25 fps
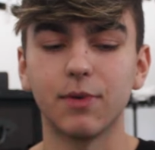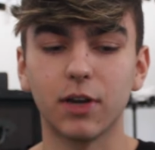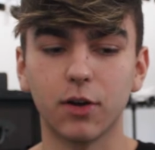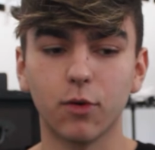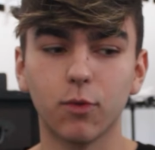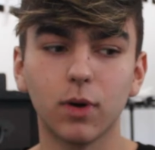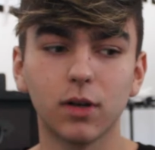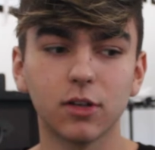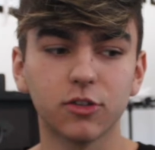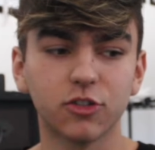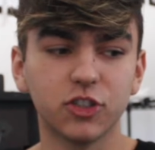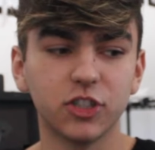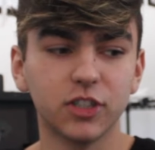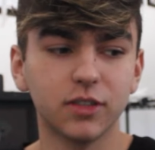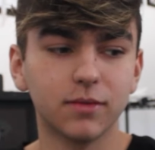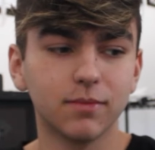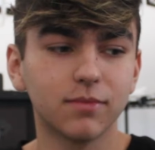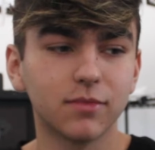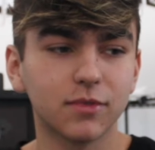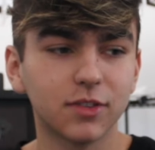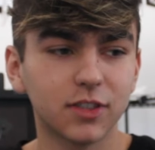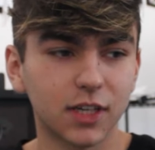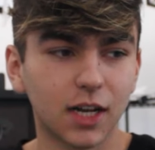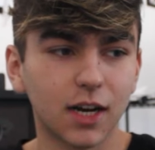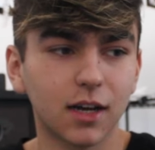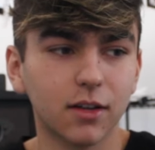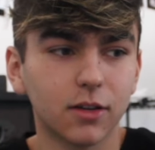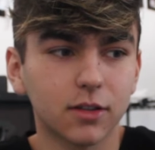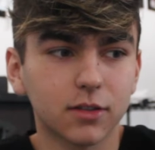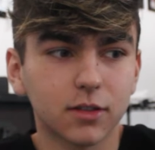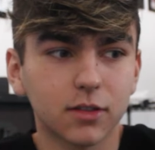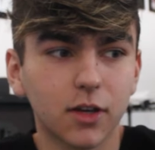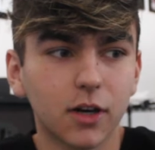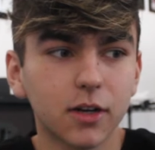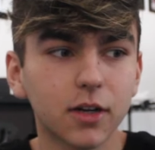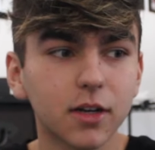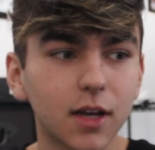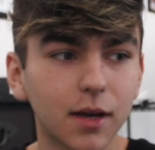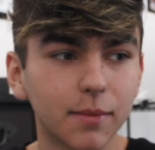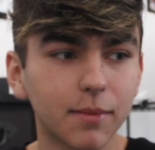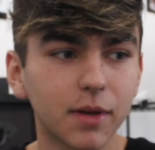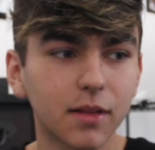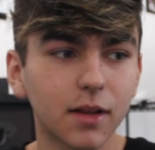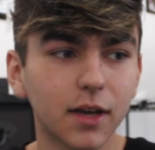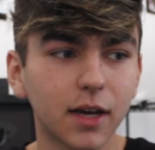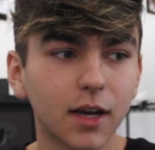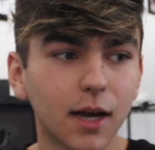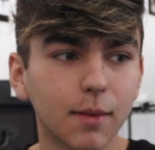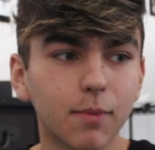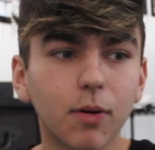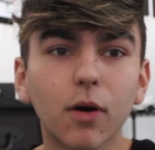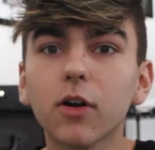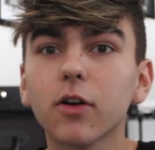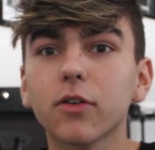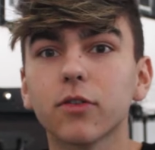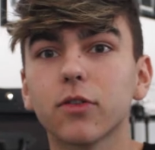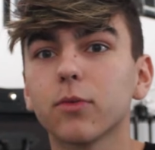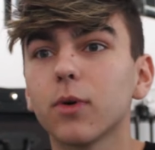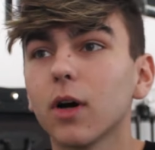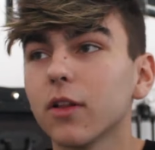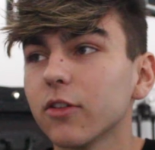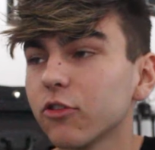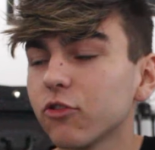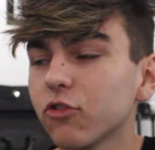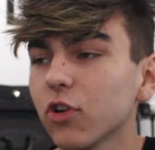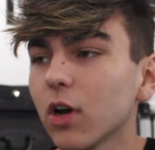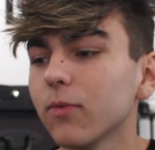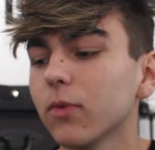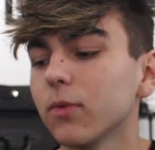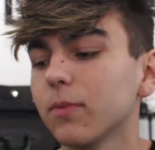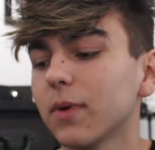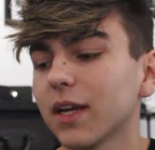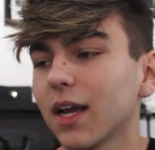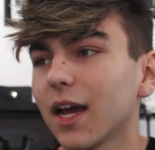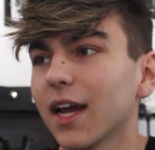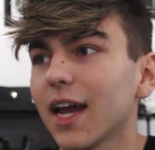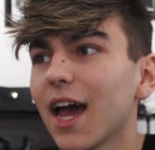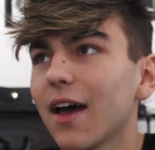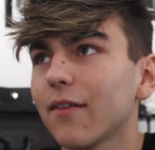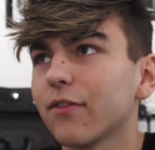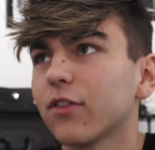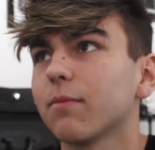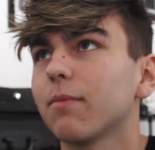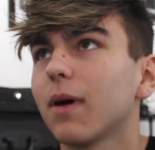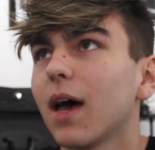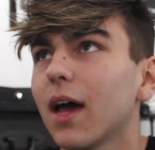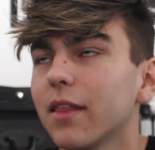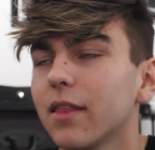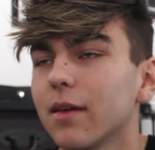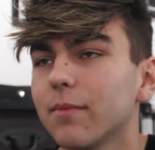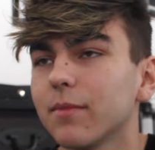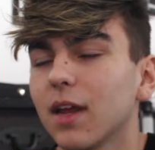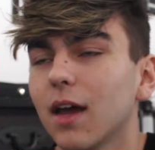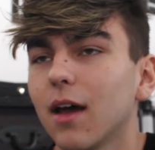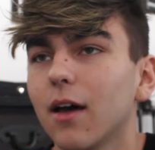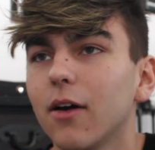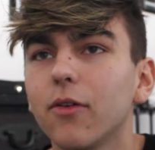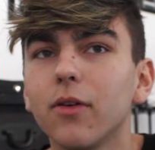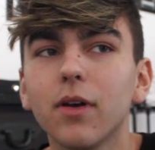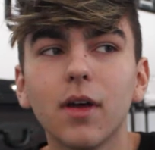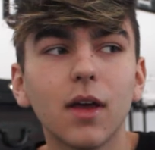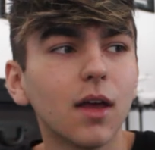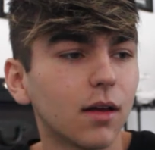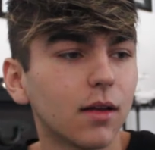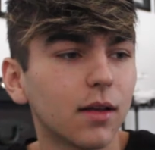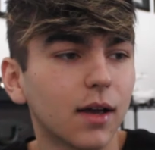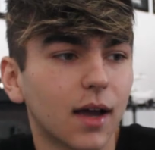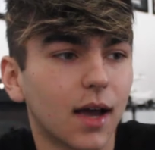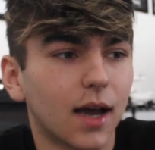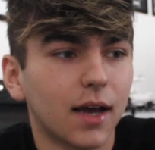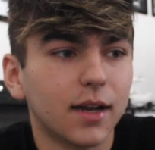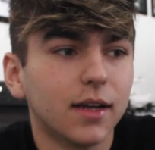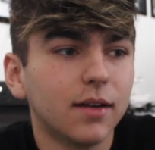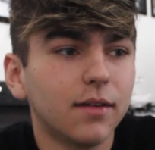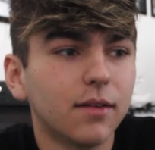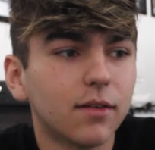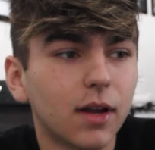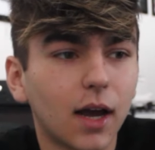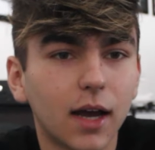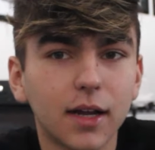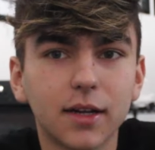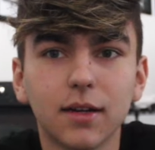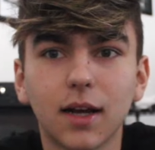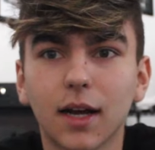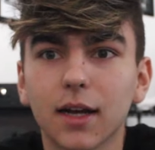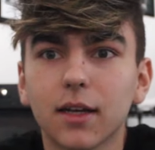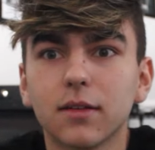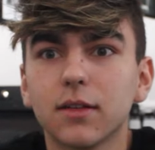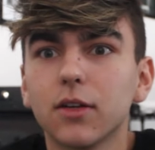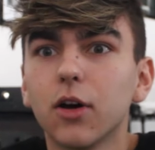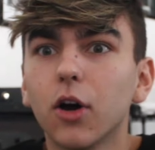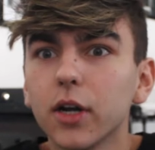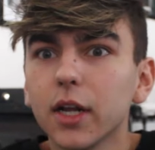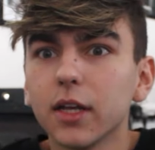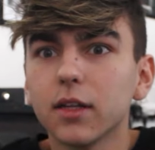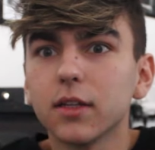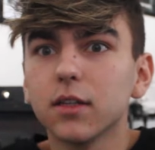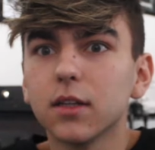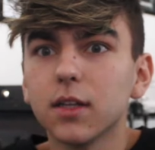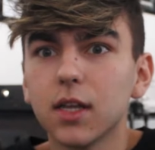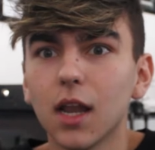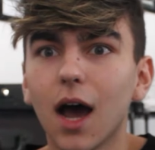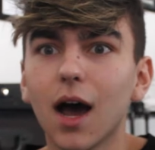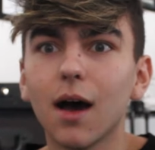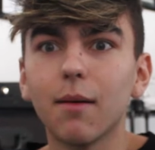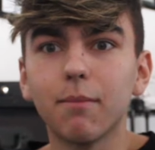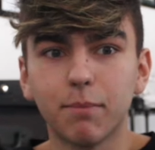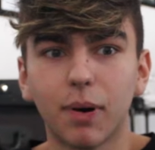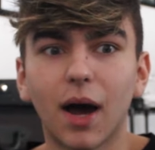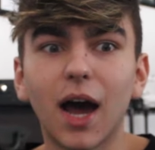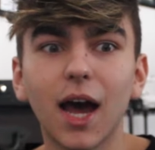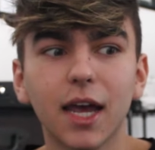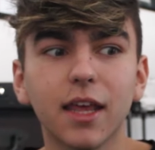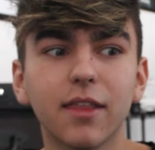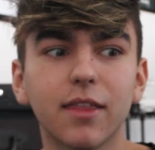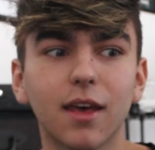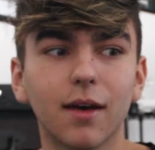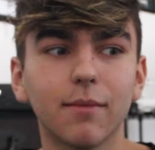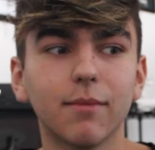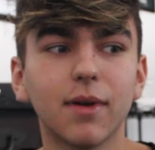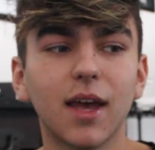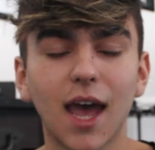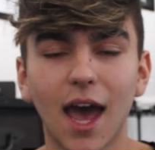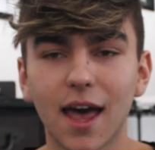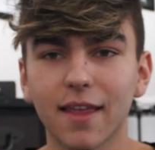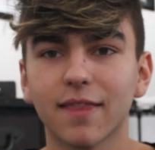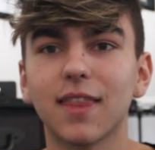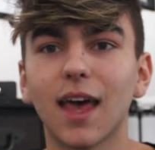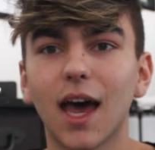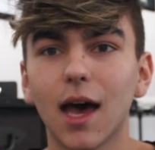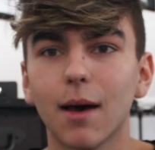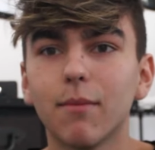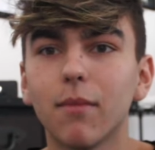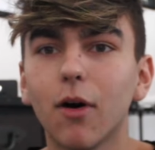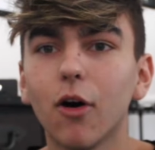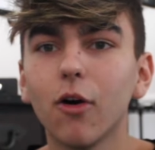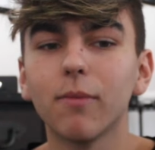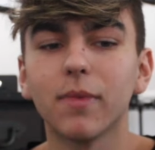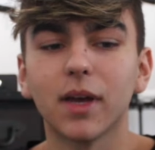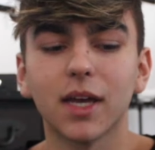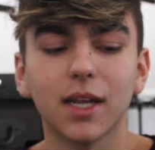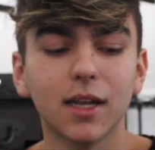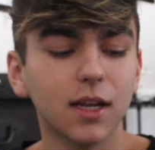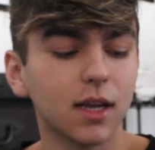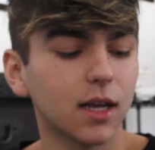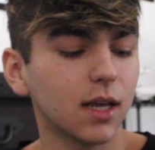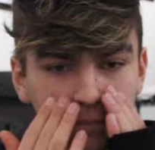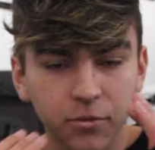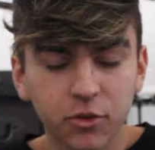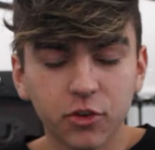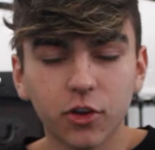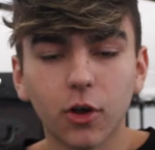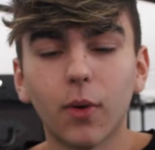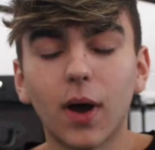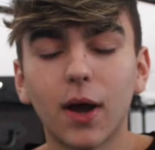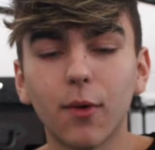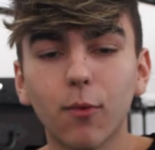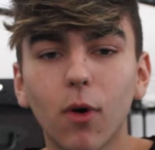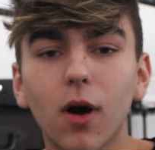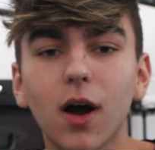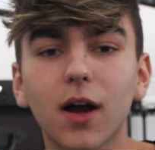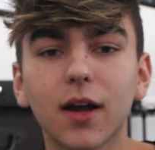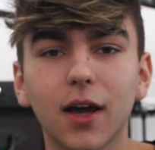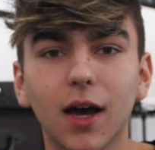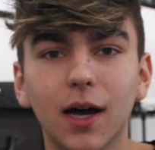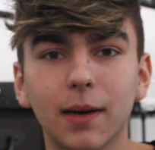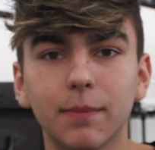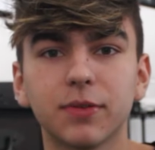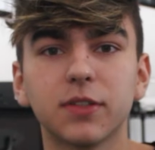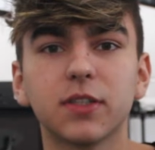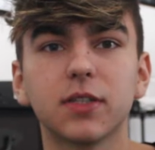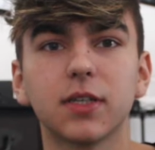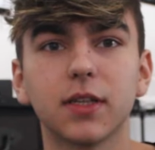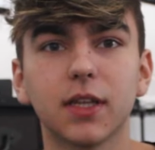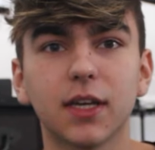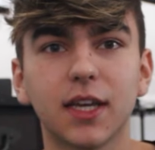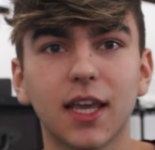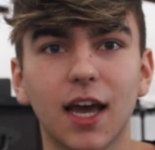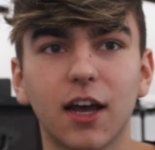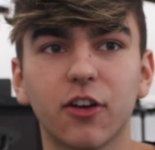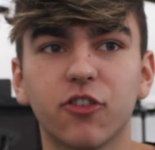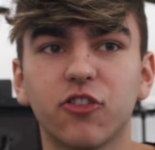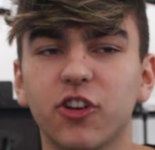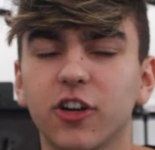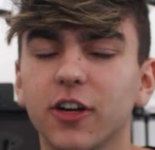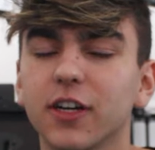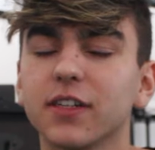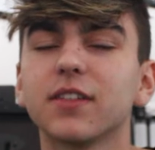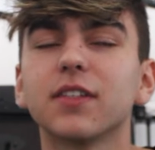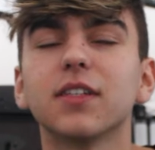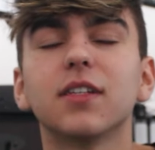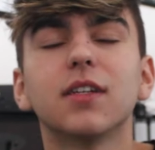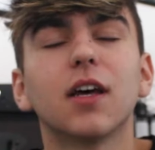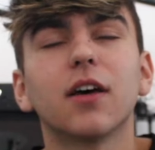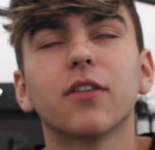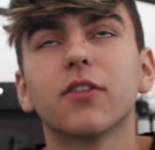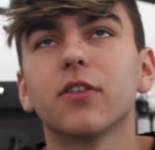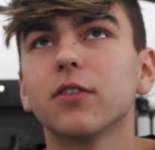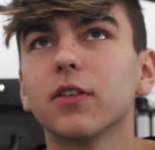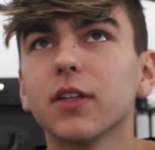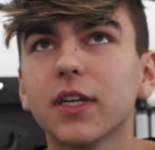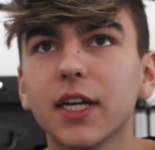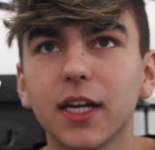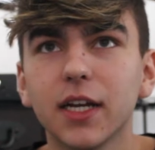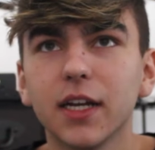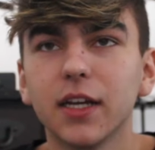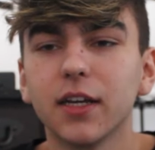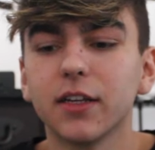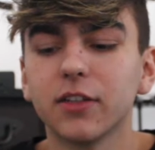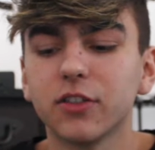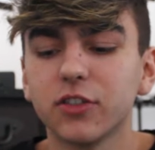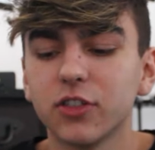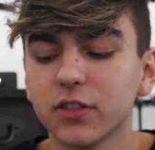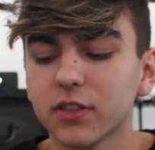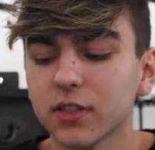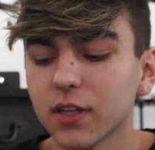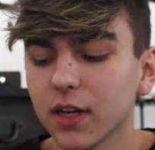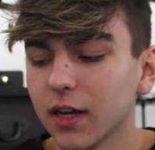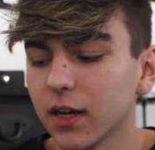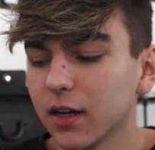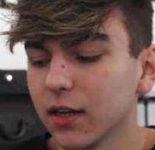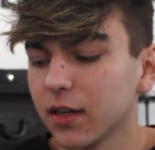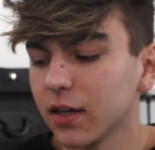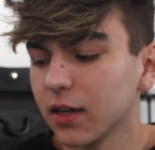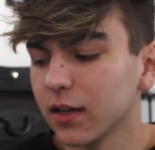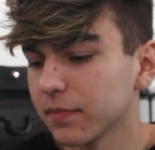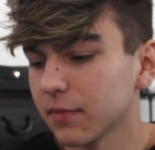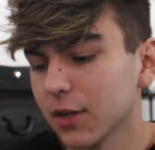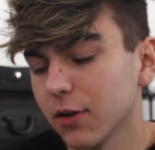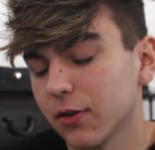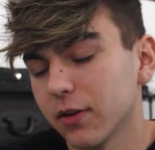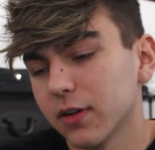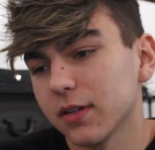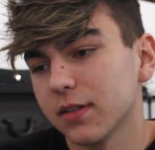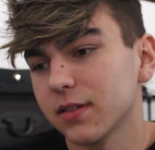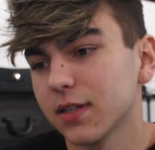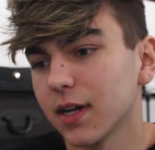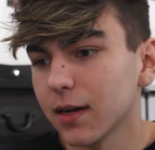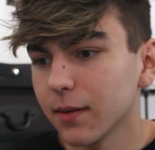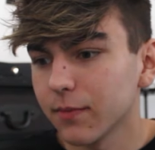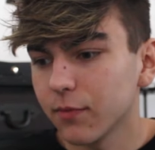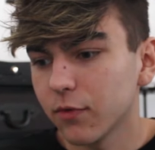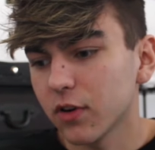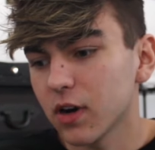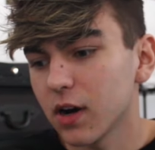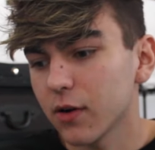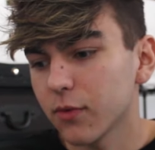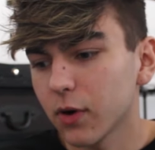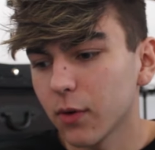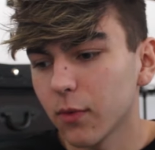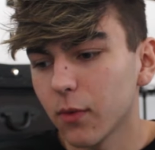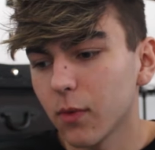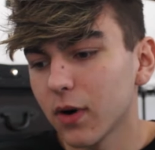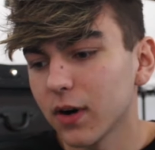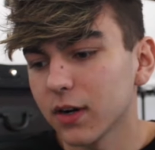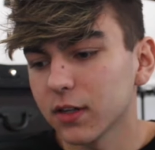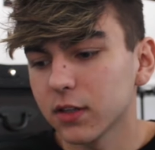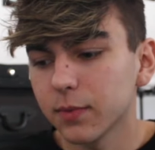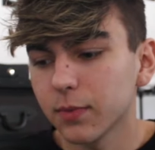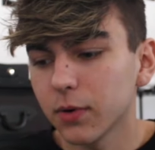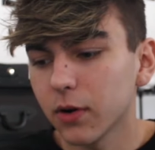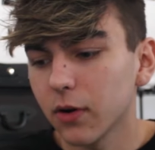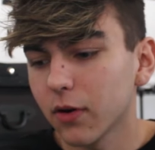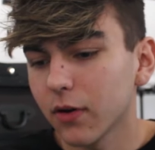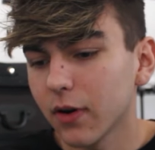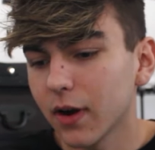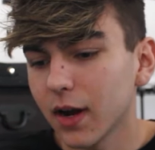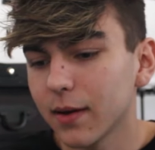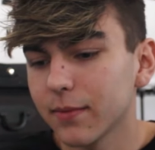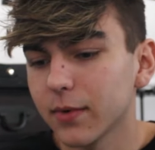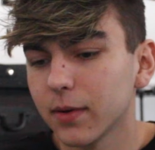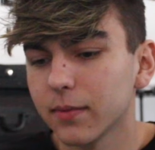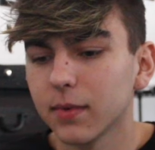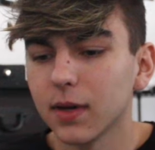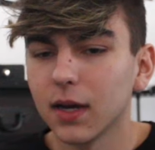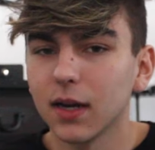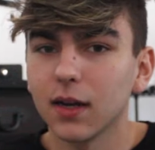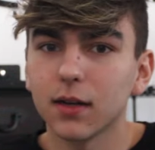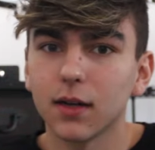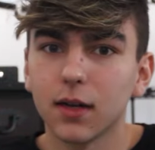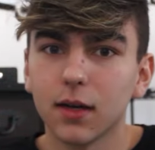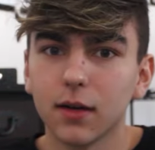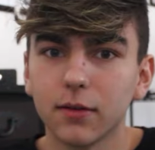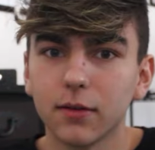I'm like, well, she said I looked good in them, and like, I put her through all this trouble. I'm like, I have to buy them now. Like, I couldn't not buy them at that moment. So I walk up to the cashier, it's another lady. She's like, you wanna sign up for our rewards program? I'm like,